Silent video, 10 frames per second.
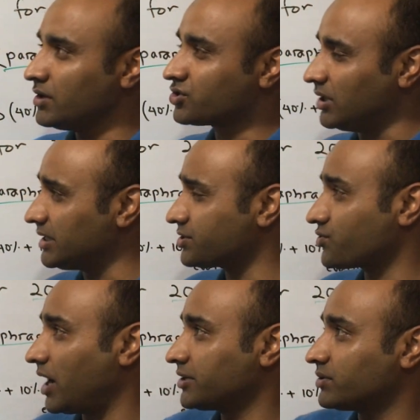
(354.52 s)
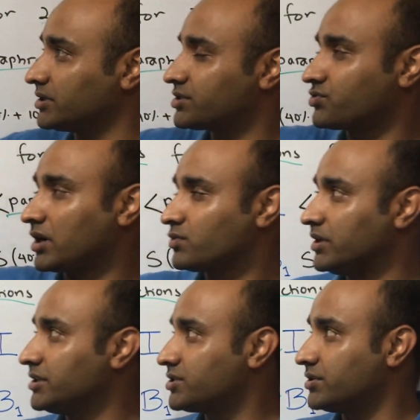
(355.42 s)
So let's try to construct
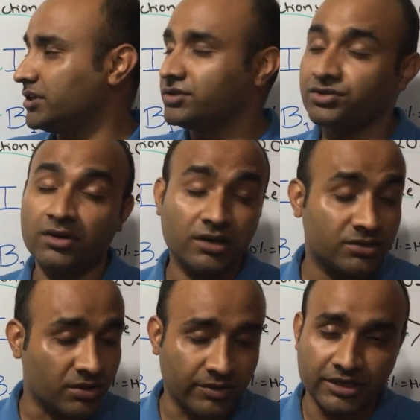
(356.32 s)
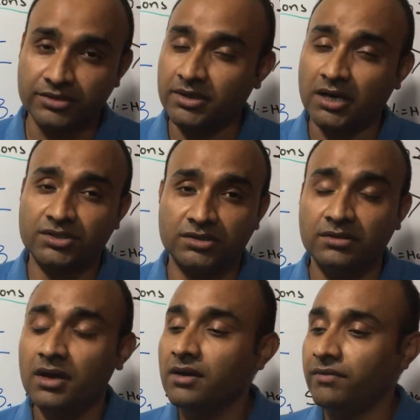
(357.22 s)
one
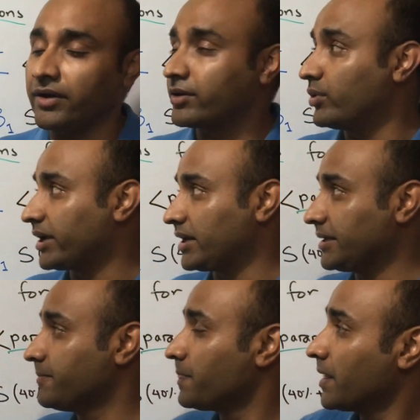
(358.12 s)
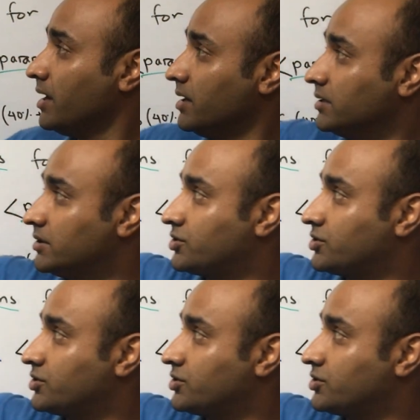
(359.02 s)
introduction very quickly. The